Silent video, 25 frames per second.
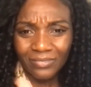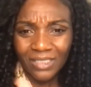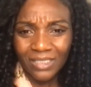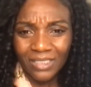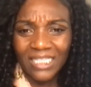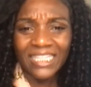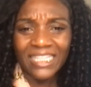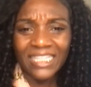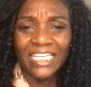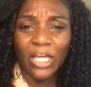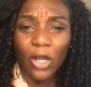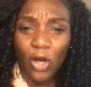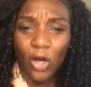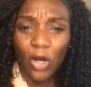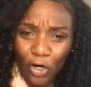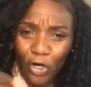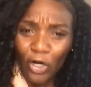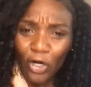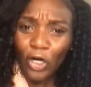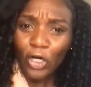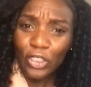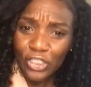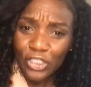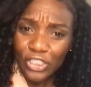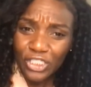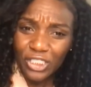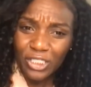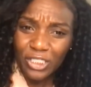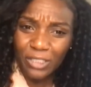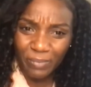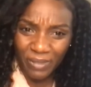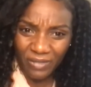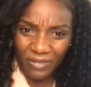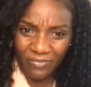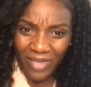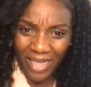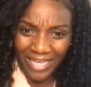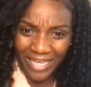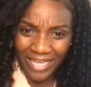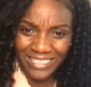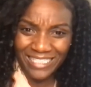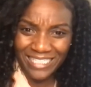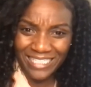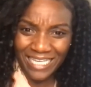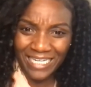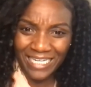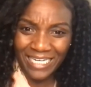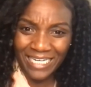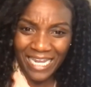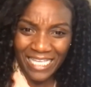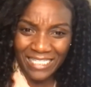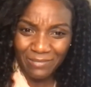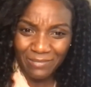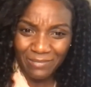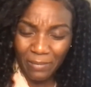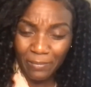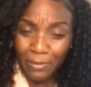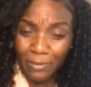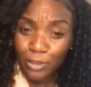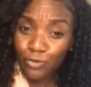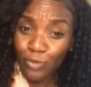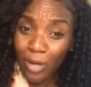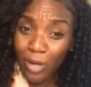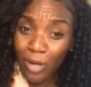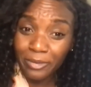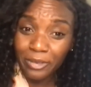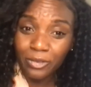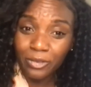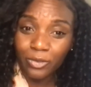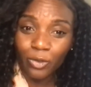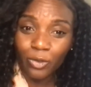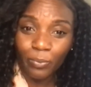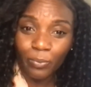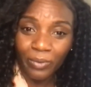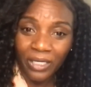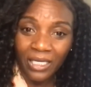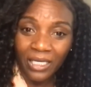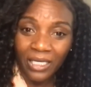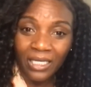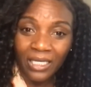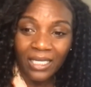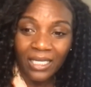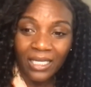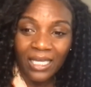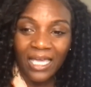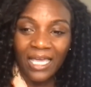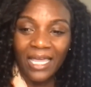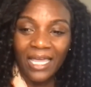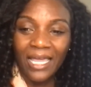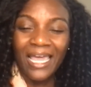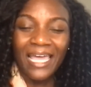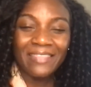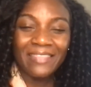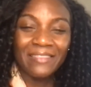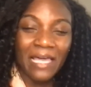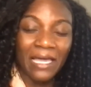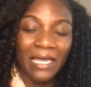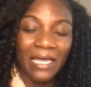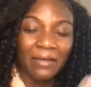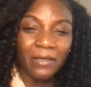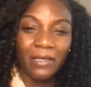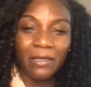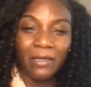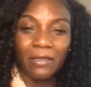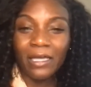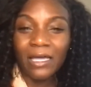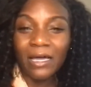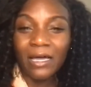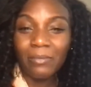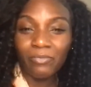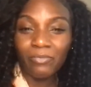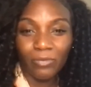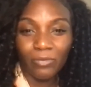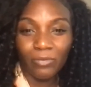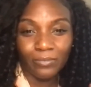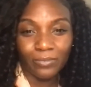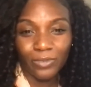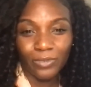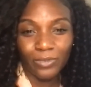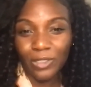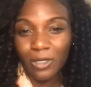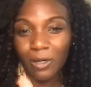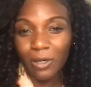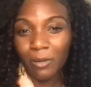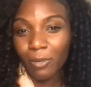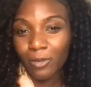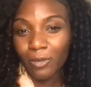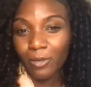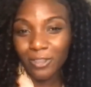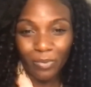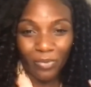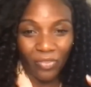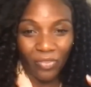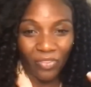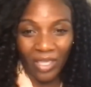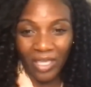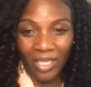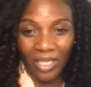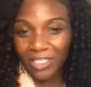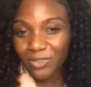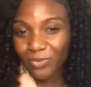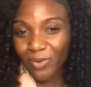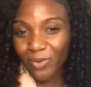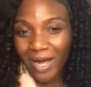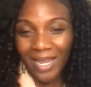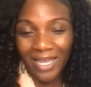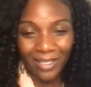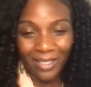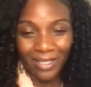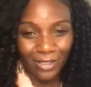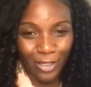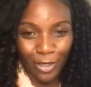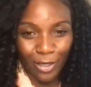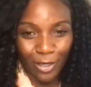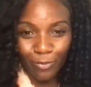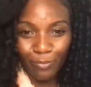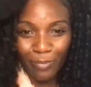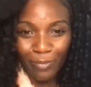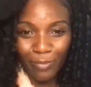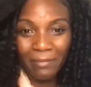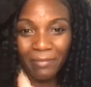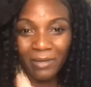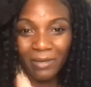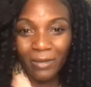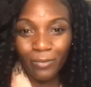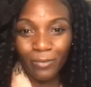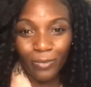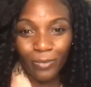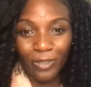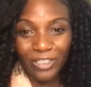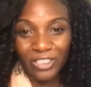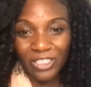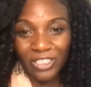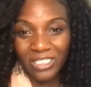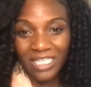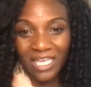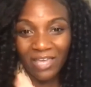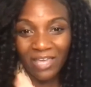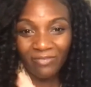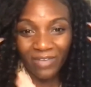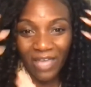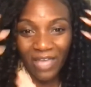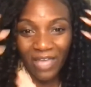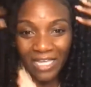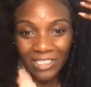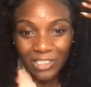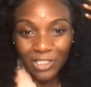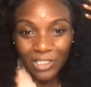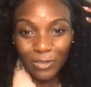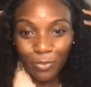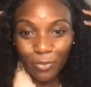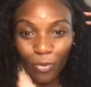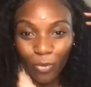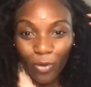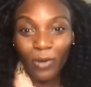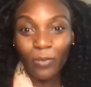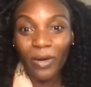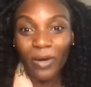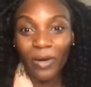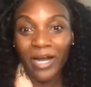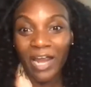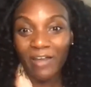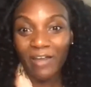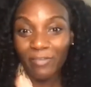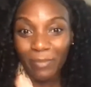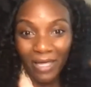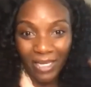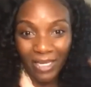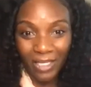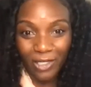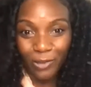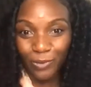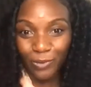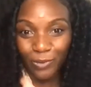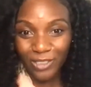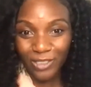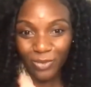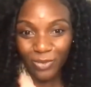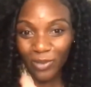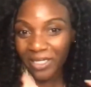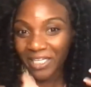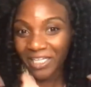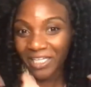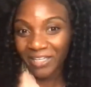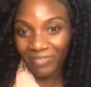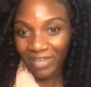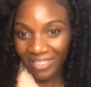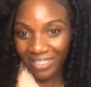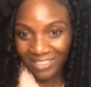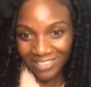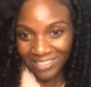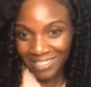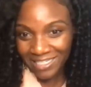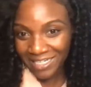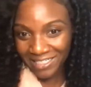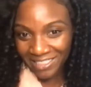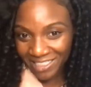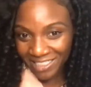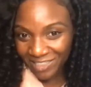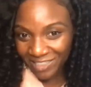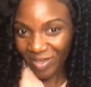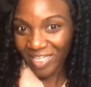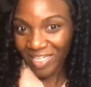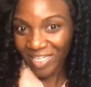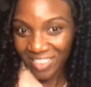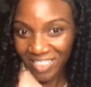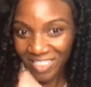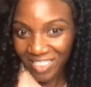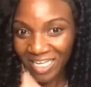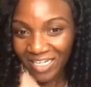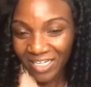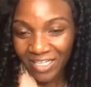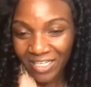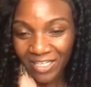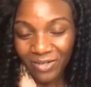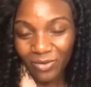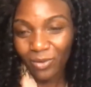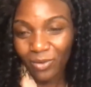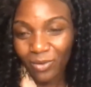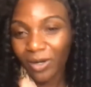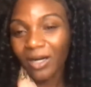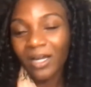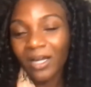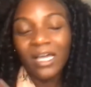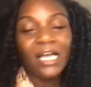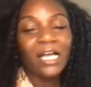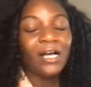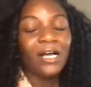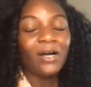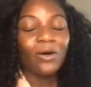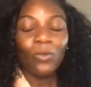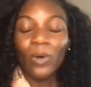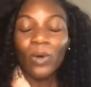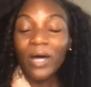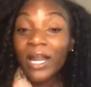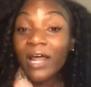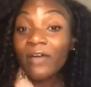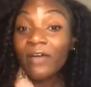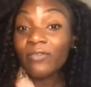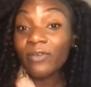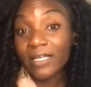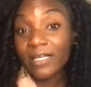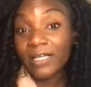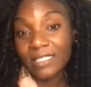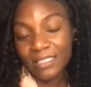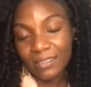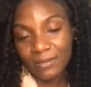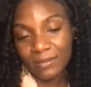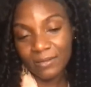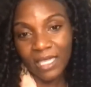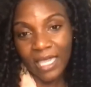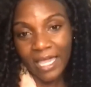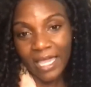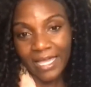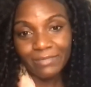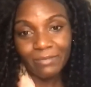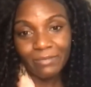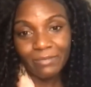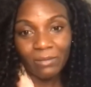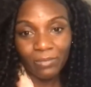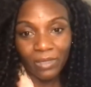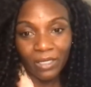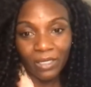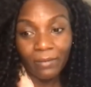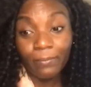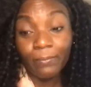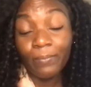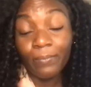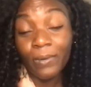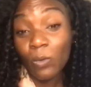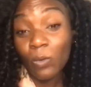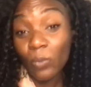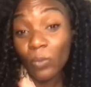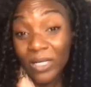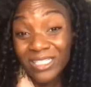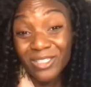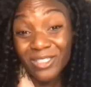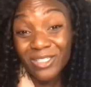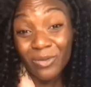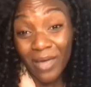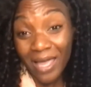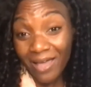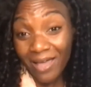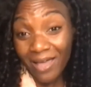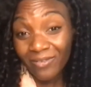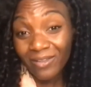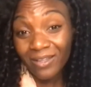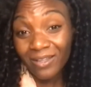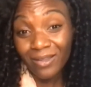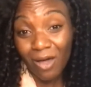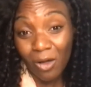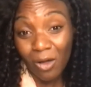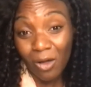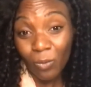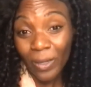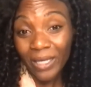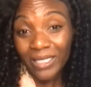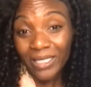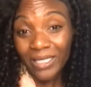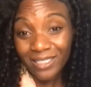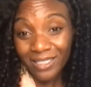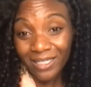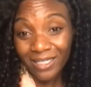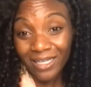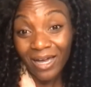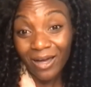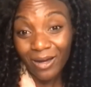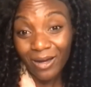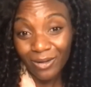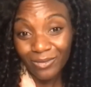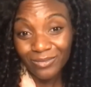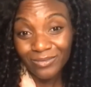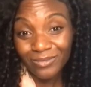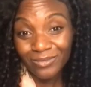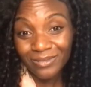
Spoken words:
the urge to be vaccinated has maybe dropped a little bit. And that could come from, you know, multiple things, right? You know, maybe we just have gotten to the point where everybody who was going to get vaccinated is vaccinated, or whatever the case may be. But we do have a long ways to go